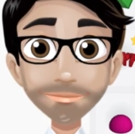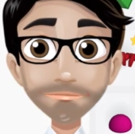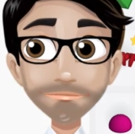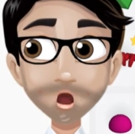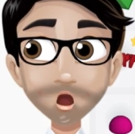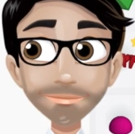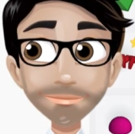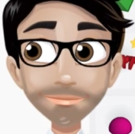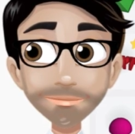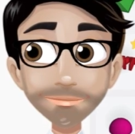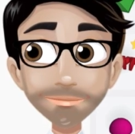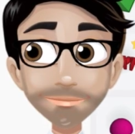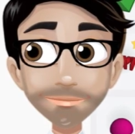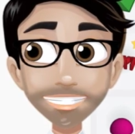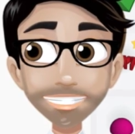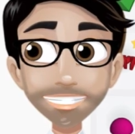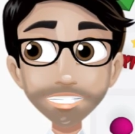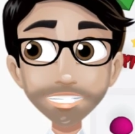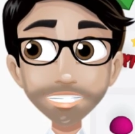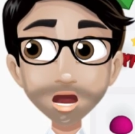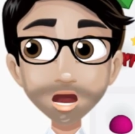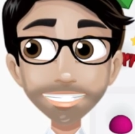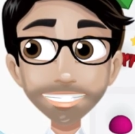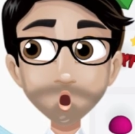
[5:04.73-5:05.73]
Perfect.
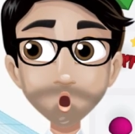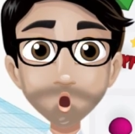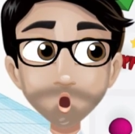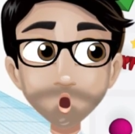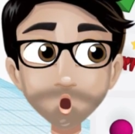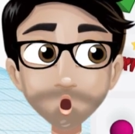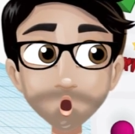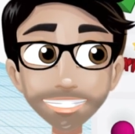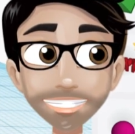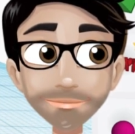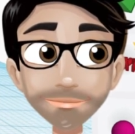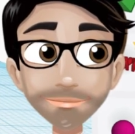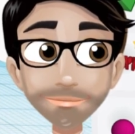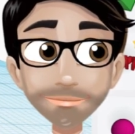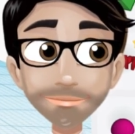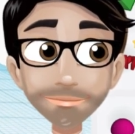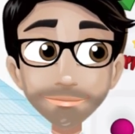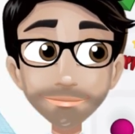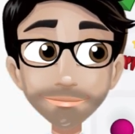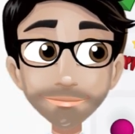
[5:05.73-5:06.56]
Exactly what we want.